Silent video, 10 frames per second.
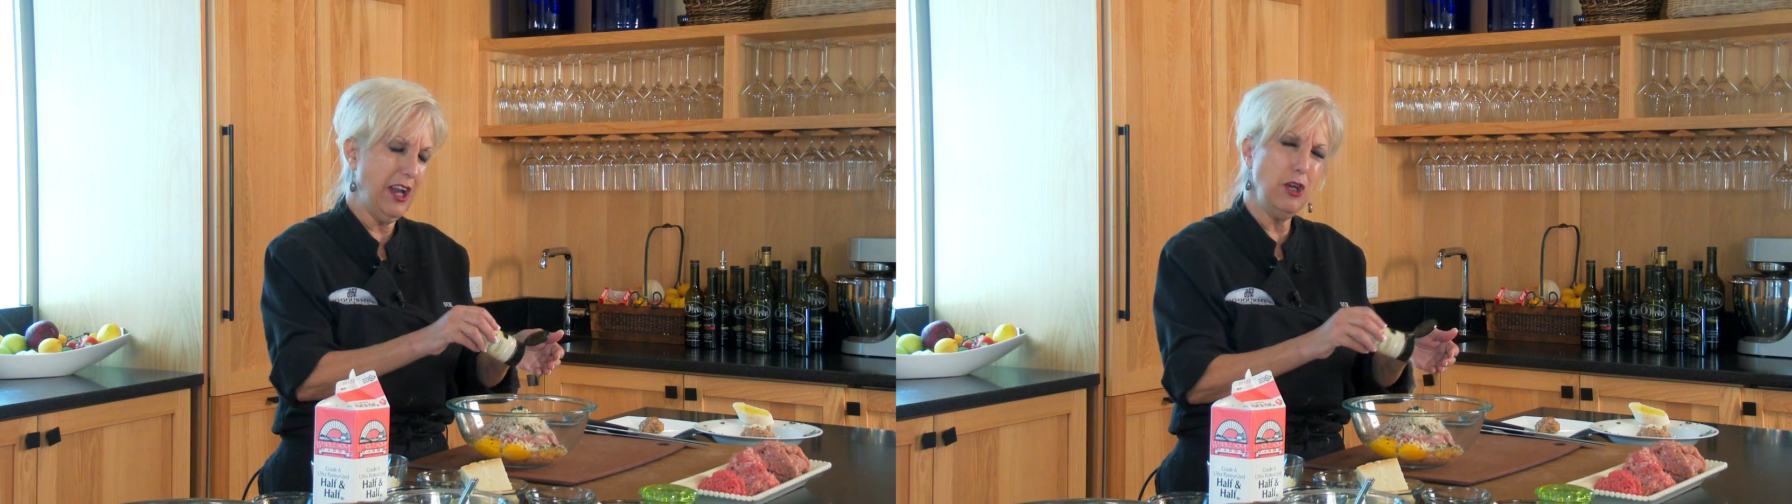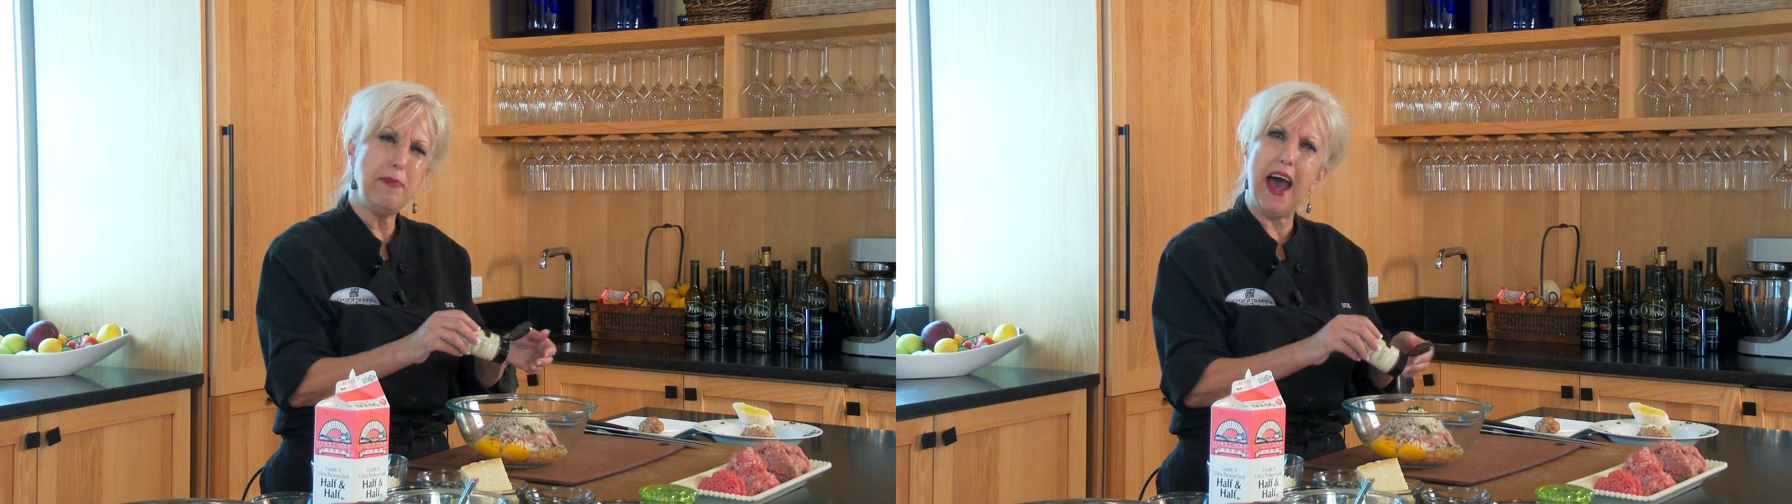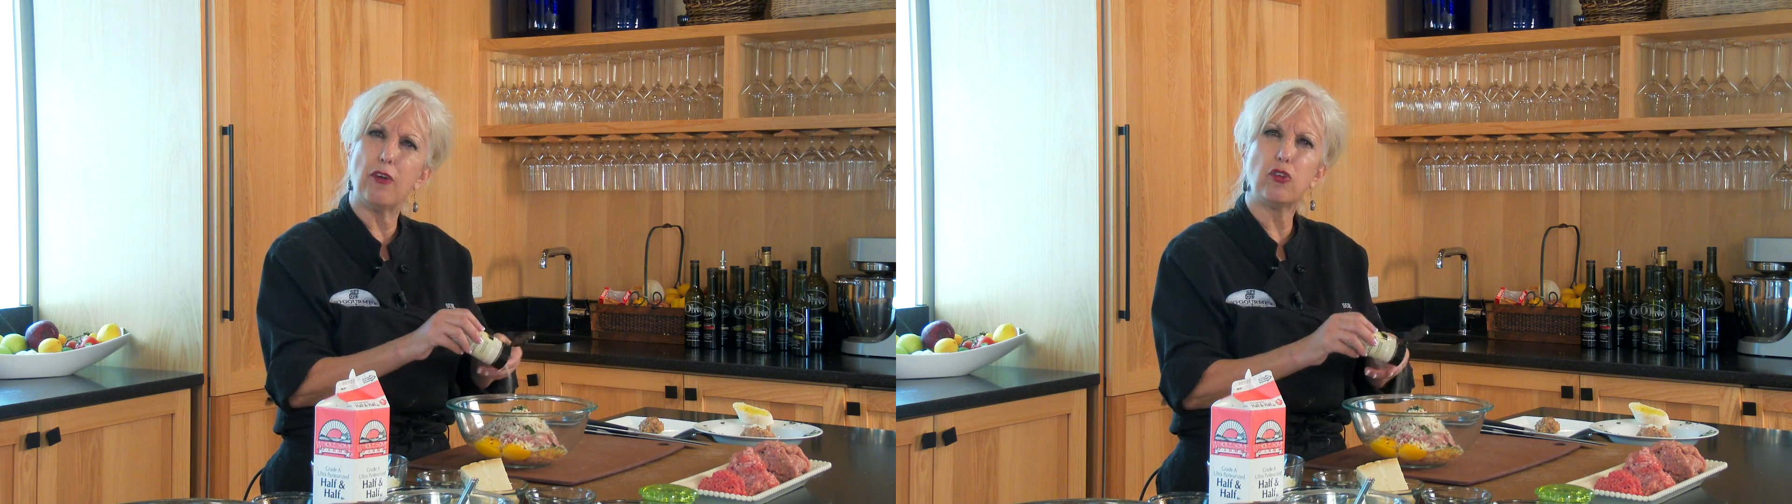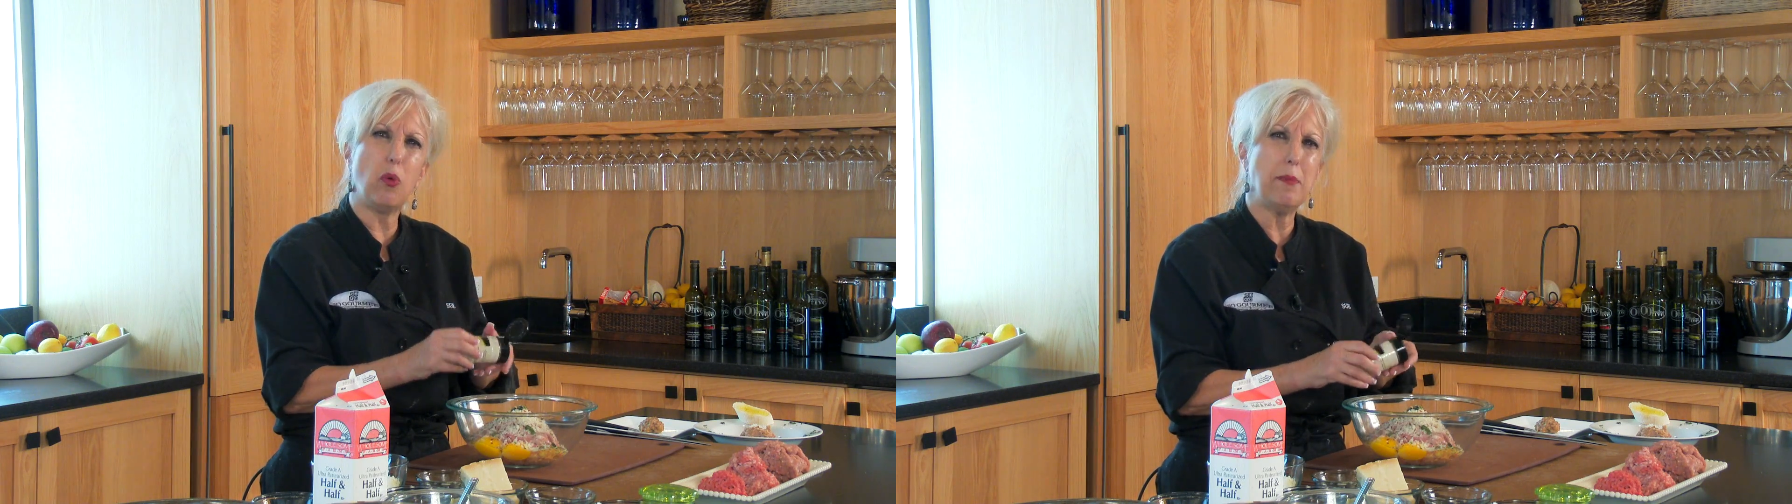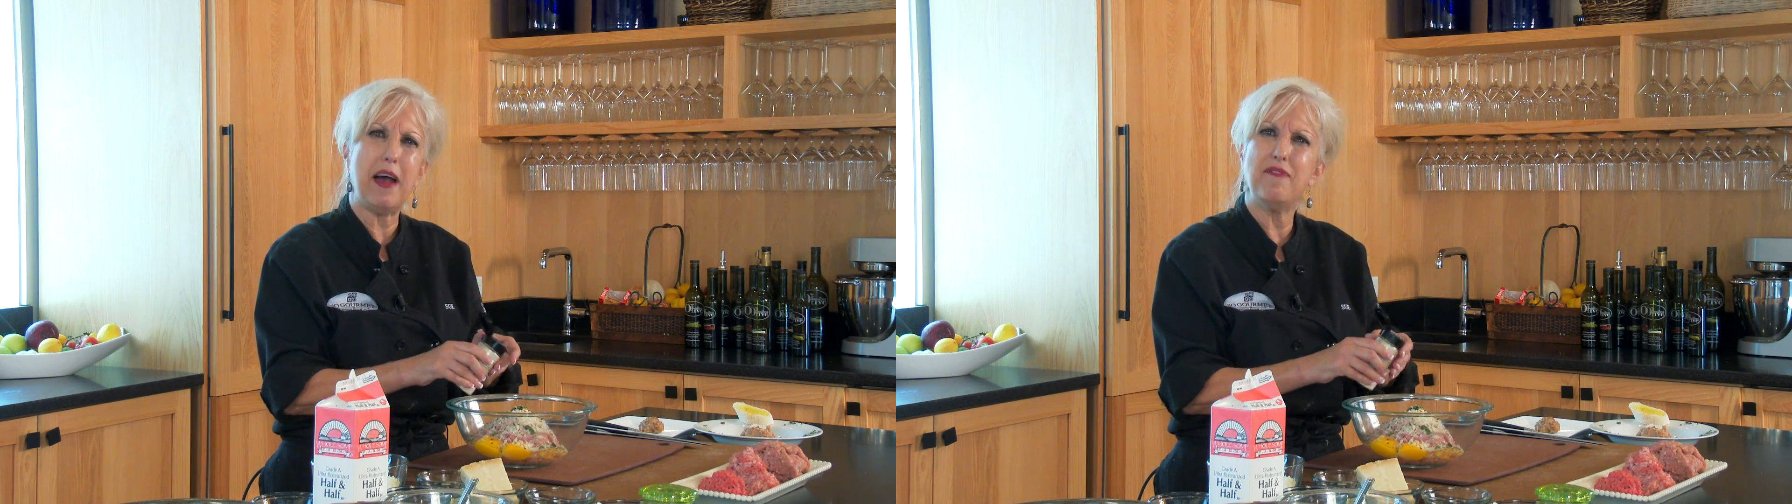Onion powder is
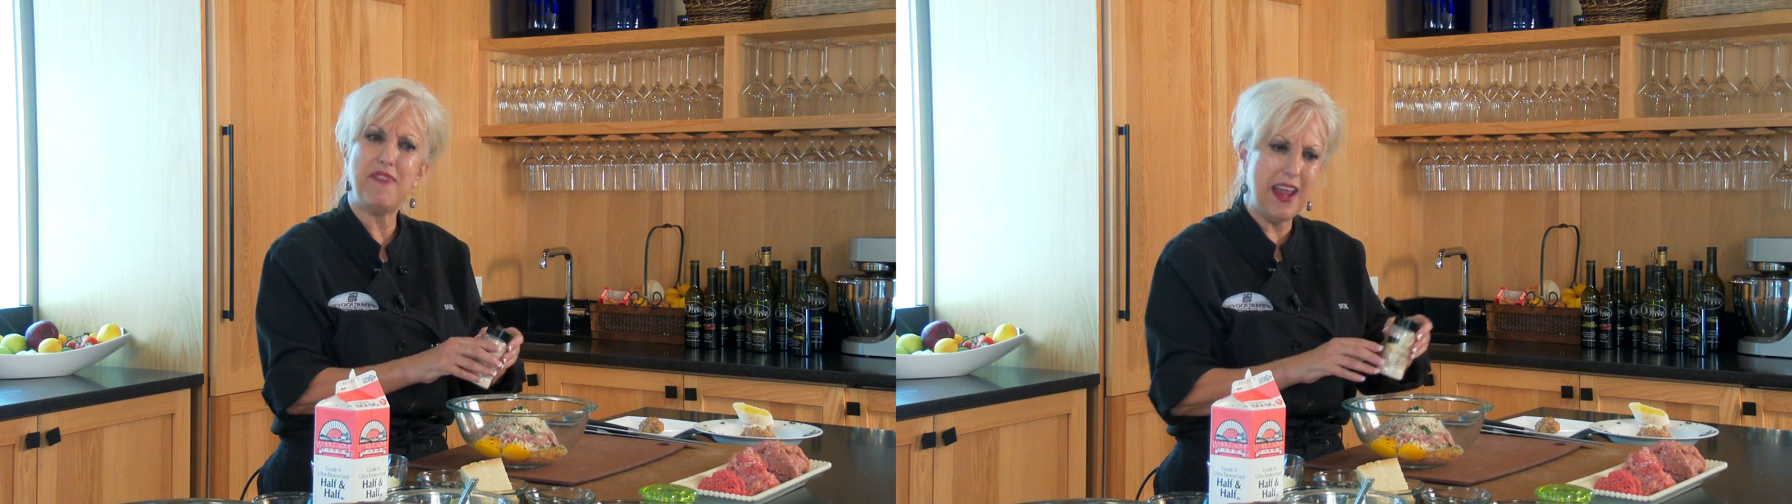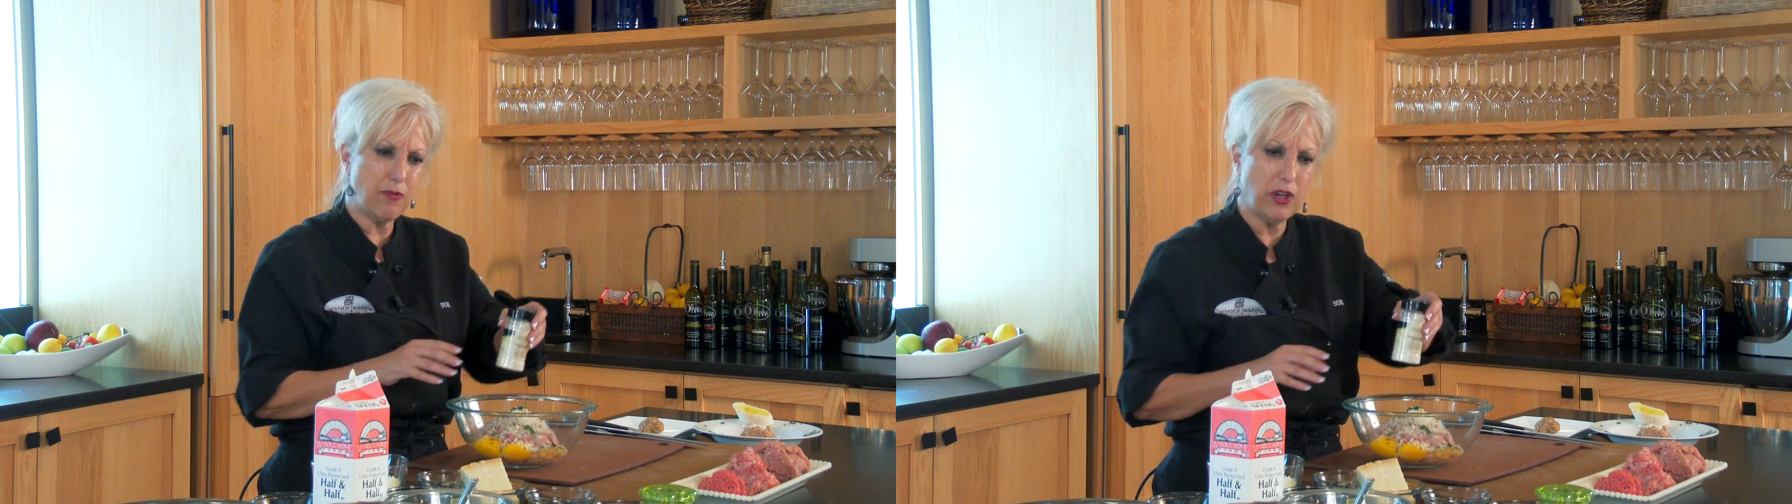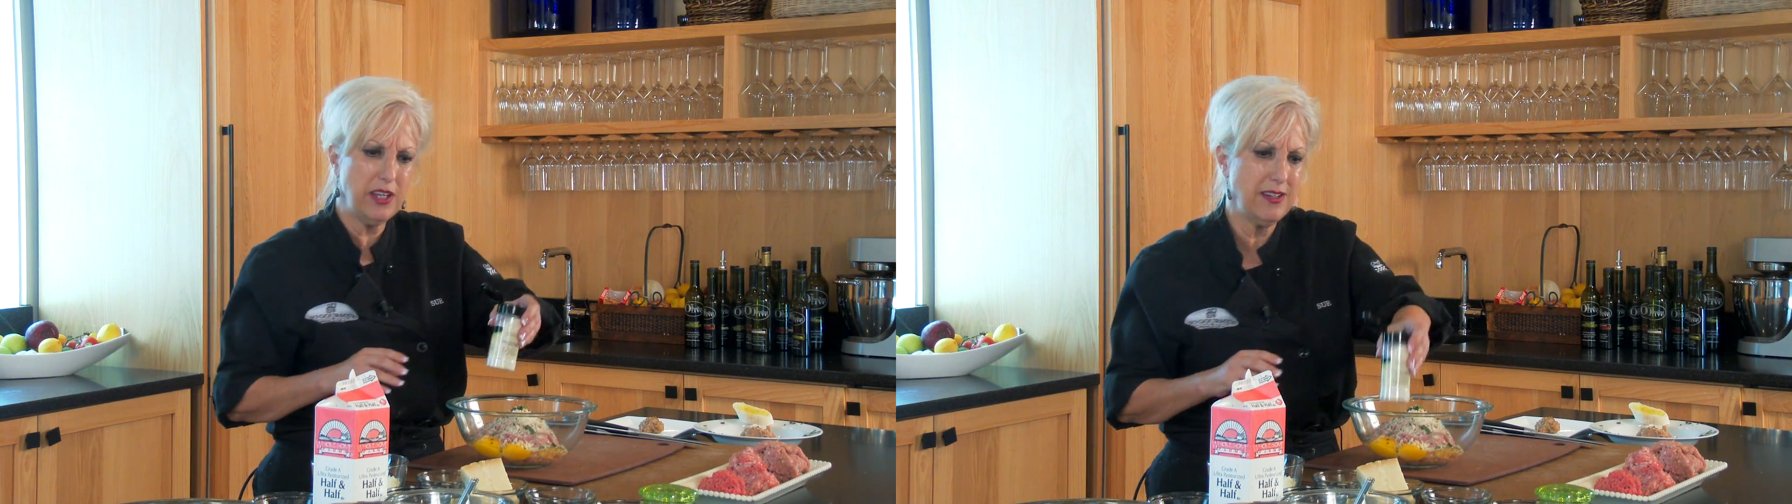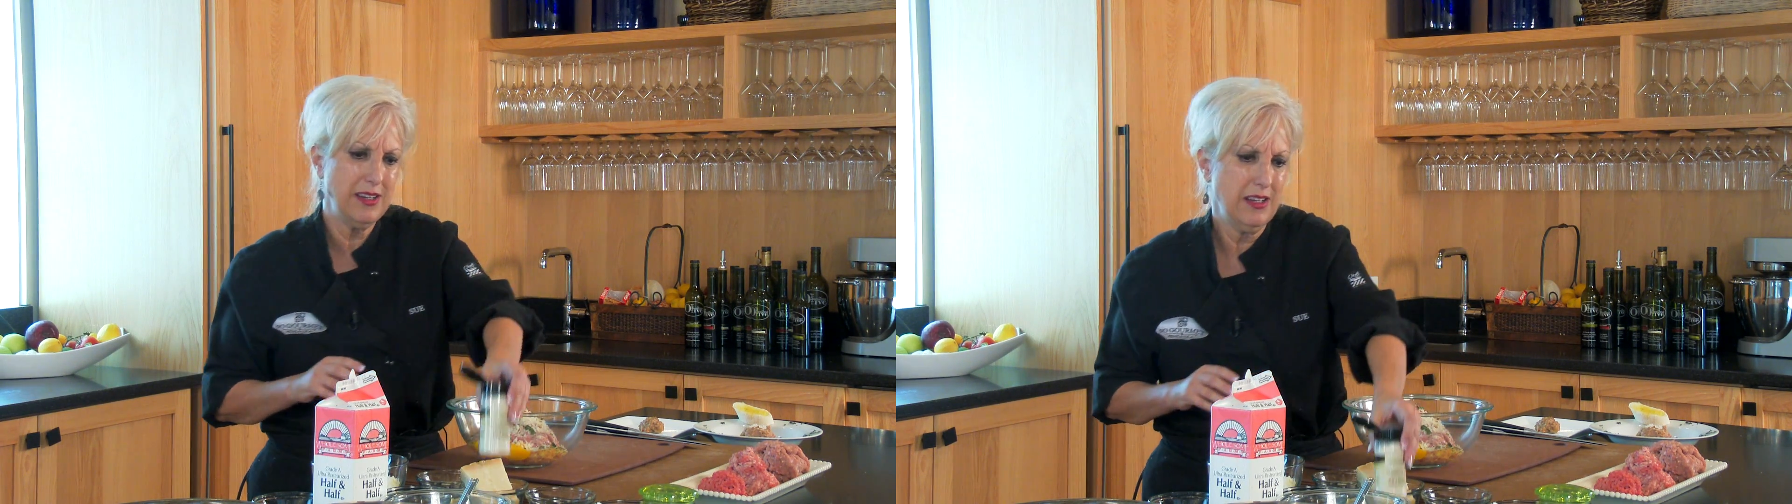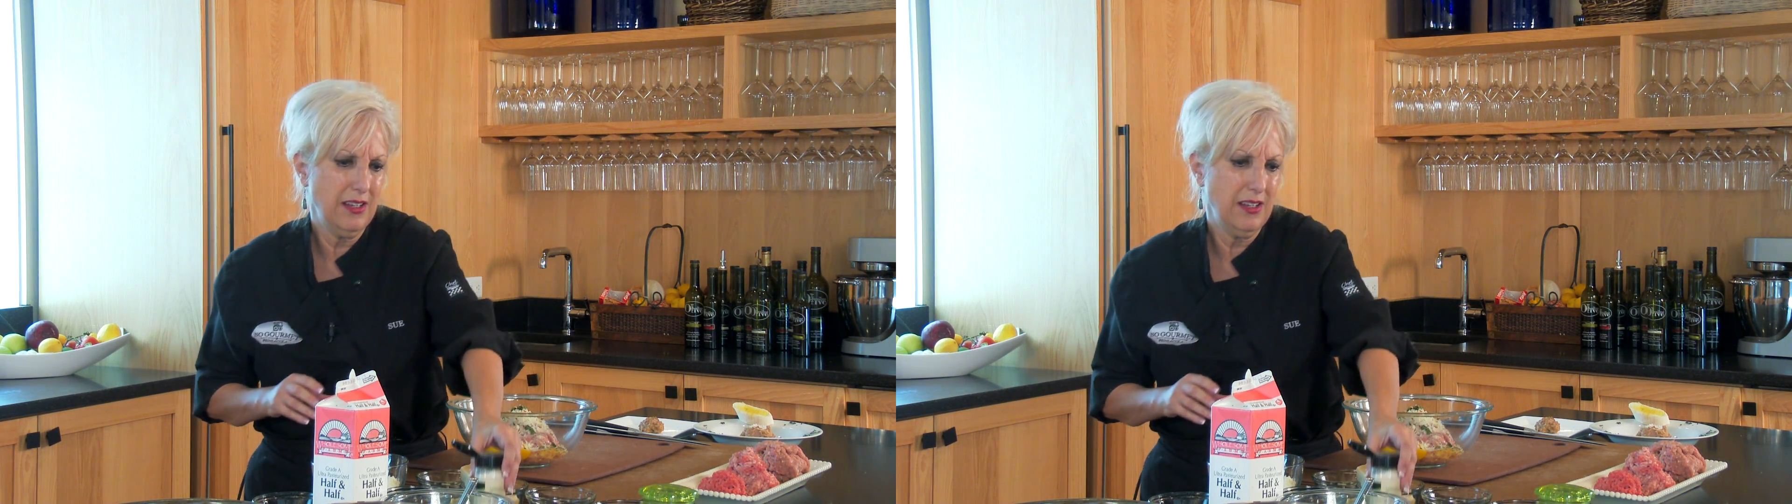one of my favorite